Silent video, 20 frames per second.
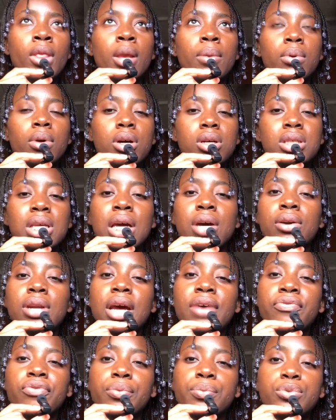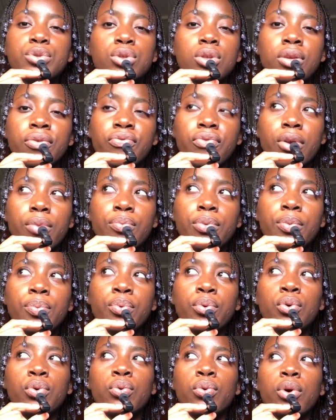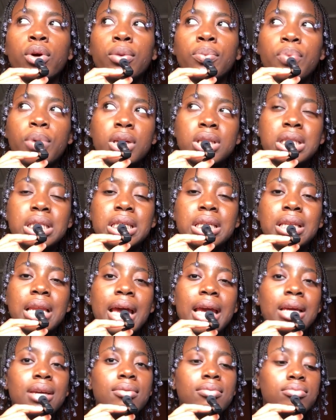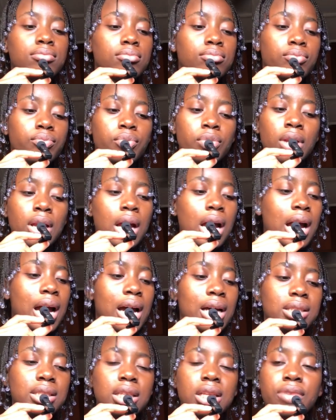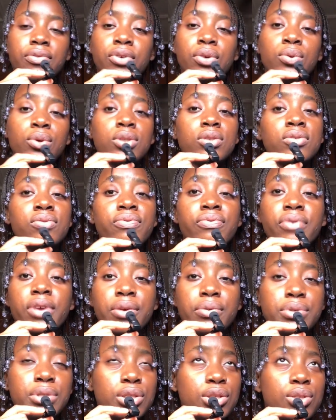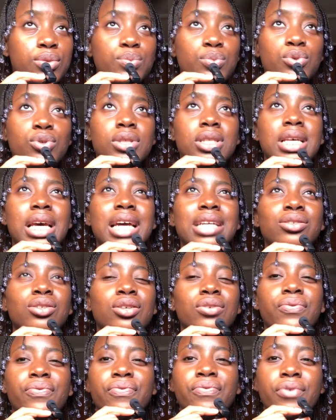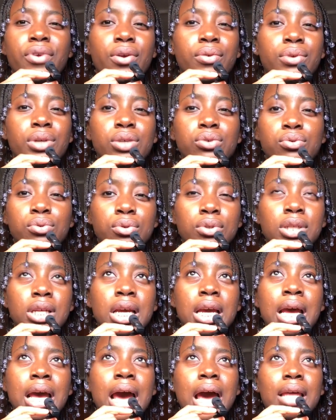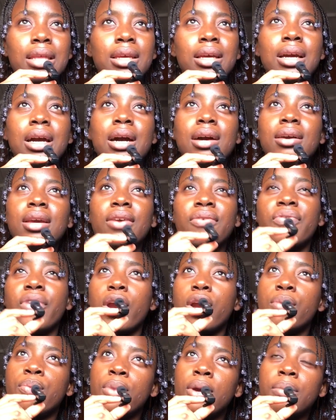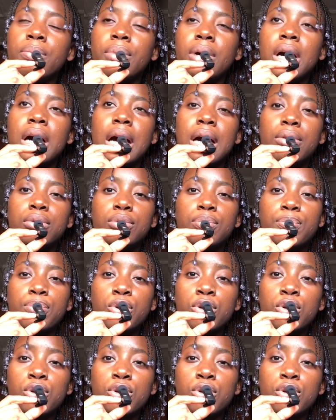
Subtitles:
because I ordered from two different people. One person, like, her delivery was very smooth and just very good. I think if I remember, I would